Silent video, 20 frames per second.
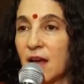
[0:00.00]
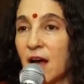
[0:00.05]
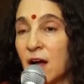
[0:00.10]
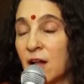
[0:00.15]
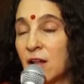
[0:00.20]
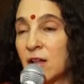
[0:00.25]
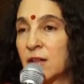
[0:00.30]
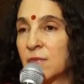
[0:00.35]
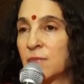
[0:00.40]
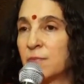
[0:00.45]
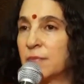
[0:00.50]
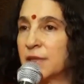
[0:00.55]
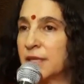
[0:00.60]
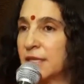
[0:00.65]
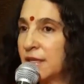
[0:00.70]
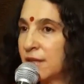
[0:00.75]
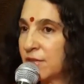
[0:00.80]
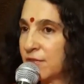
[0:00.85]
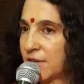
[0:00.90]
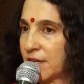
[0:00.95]
I'll
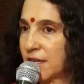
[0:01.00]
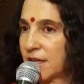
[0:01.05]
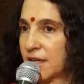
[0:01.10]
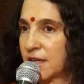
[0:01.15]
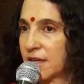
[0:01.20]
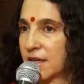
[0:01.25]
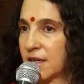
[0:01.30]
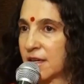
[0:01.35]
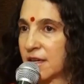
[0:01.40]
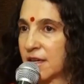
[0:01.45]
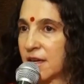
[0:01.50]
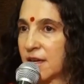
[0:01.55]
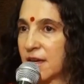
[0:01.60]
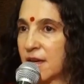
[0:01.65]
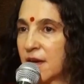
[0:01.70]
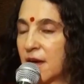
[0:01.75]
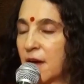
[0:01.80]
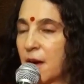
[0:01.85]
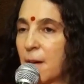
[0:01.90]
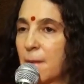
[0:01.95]
believe it.
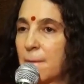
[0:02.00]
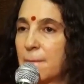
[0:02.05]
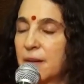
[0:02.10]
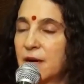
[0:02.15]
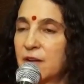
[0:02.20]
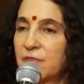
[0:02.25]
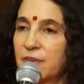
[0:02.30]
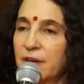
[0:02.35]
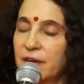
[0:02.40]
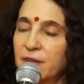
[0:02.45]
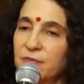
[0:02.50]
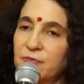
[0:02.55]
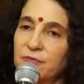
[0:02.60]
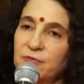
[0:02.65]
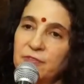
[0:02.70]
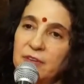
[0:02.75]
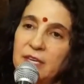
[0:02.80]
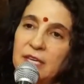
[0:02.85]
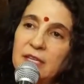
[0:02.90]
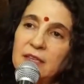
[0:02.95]
But if I
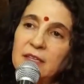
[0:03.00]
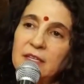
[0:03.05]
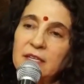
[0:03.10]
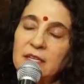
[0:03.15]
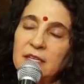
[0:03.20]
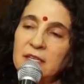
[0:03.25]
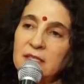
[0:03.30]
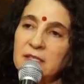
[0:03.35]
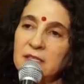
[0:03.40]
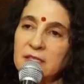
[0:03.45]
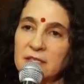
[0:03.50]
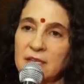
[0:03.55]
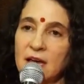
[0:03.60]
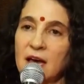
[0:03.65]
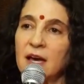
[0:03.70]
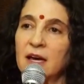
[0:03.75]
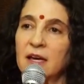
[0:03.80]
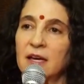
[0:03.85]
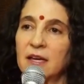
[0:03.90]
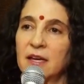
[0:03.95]
feel it
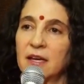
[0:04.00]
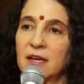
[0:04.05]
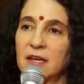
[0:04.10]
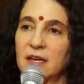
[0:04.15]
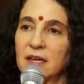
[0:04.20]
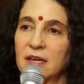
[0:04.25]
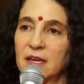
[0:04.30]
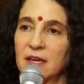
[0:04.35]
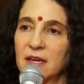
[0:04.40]
inside,